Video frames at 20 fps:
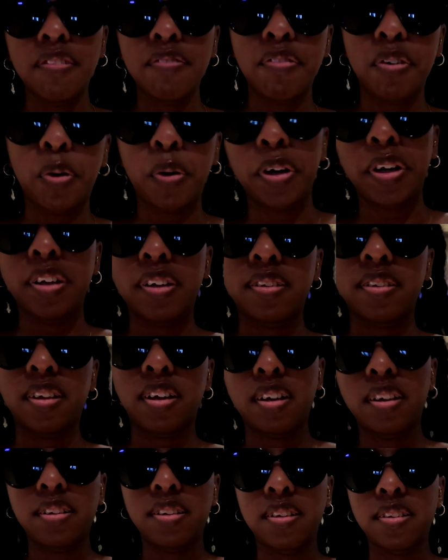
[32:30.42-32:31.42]
Victoria
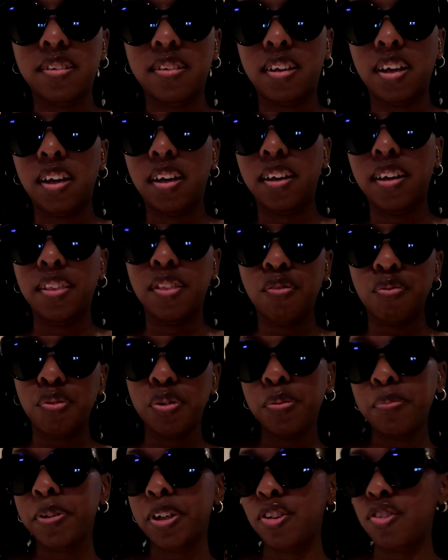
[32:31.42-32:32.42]
decided to stay in the
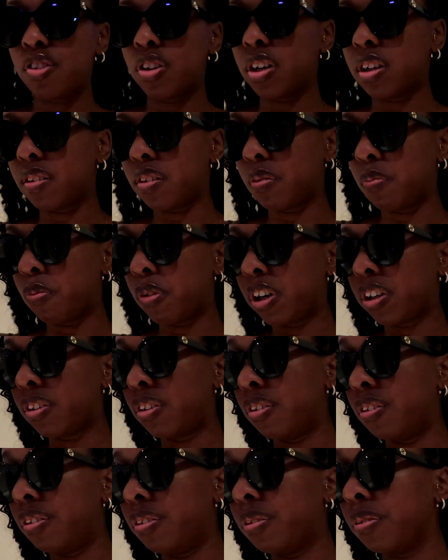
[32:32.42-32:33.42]
room because she had some work
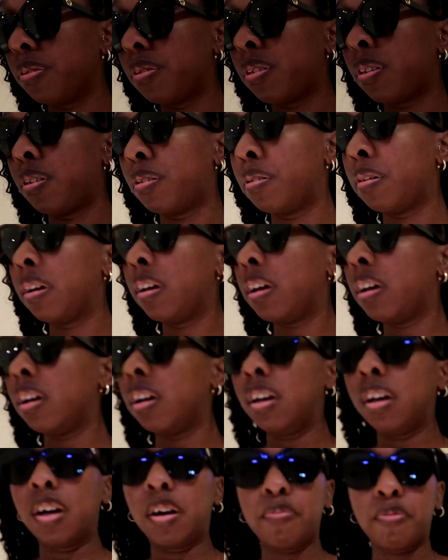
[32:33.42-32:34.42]
to do. So
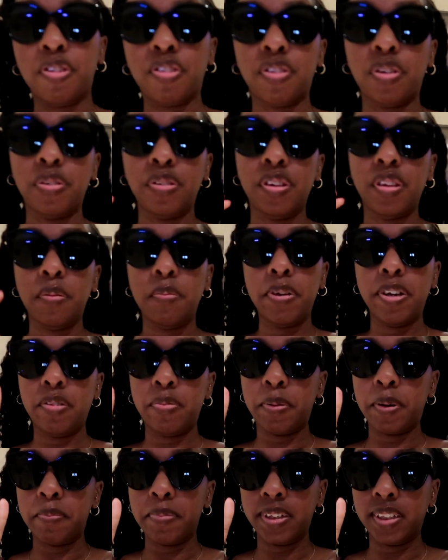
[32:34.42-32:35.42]
just going to the beach
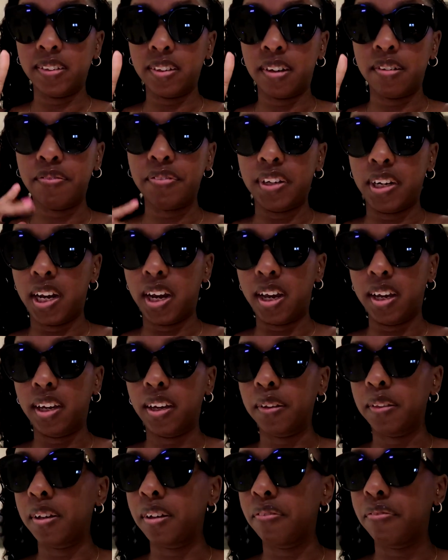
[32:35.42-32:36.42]
by myself. Gonna hang
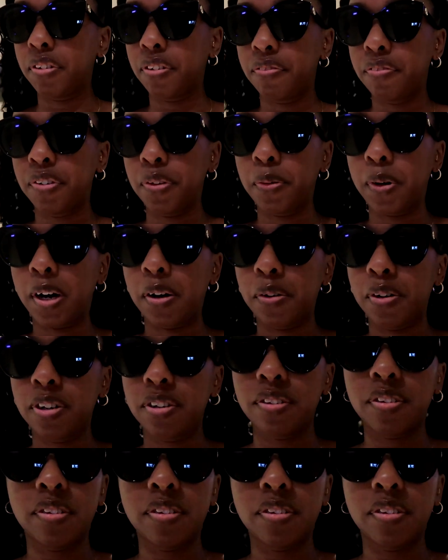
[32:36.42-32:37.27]
out there for a few hours.